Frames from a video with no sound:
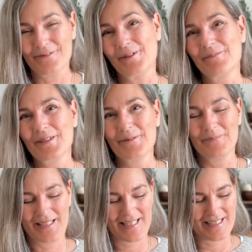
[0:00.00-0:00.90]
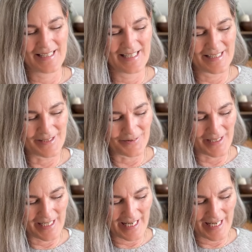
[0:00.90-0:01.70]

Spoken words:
from the McKinney Knittery